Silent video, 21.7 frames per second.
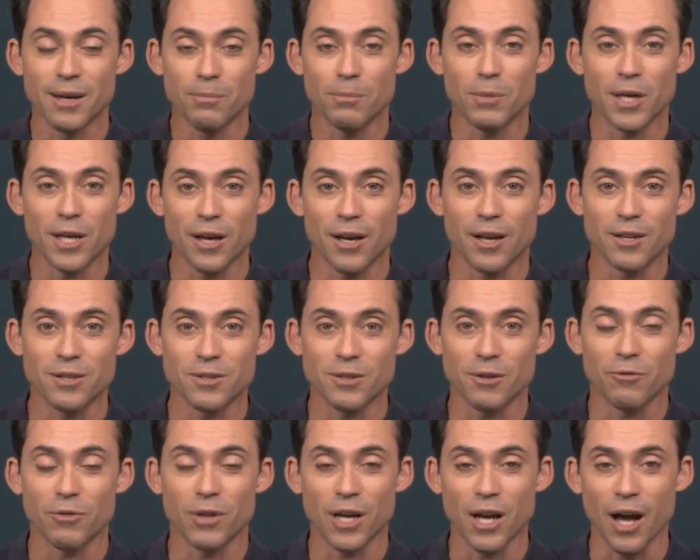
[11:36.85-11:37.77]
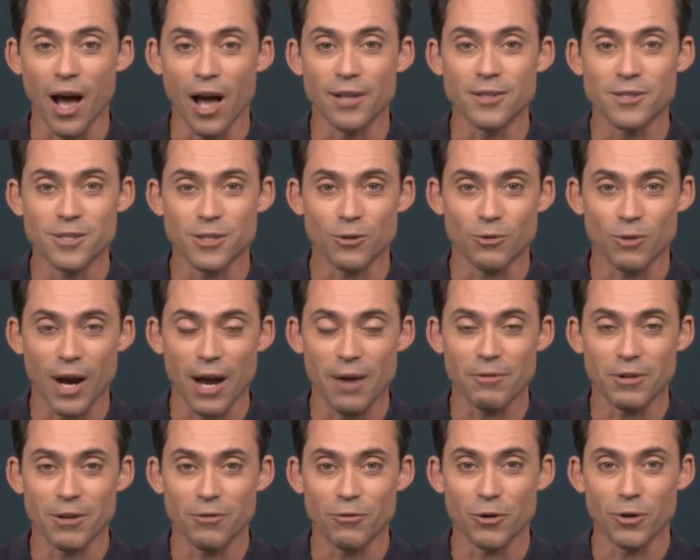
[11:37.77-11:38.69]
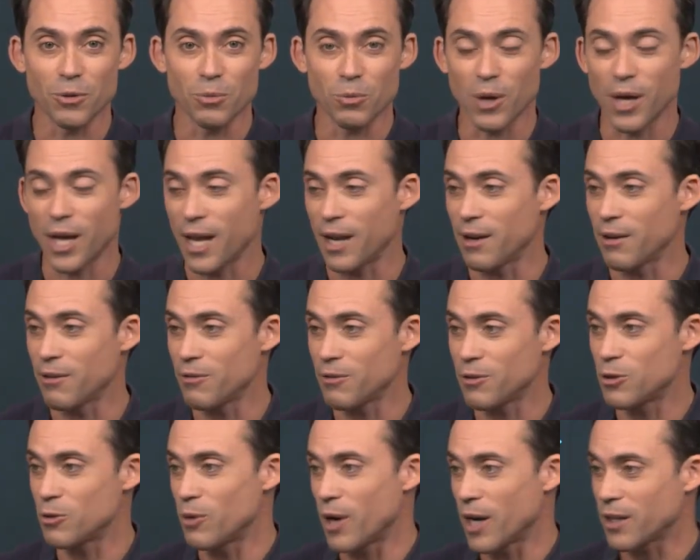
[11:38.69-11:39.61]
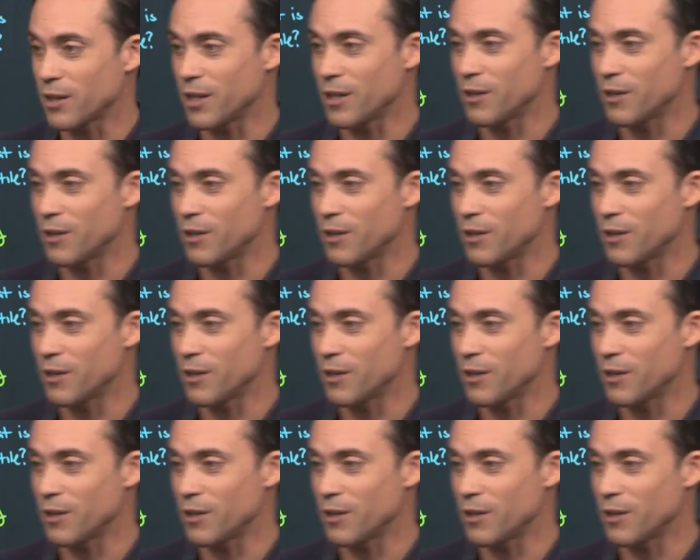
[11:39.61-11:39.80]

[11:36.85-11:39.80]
Because of the constant gravity of Earth, we can directly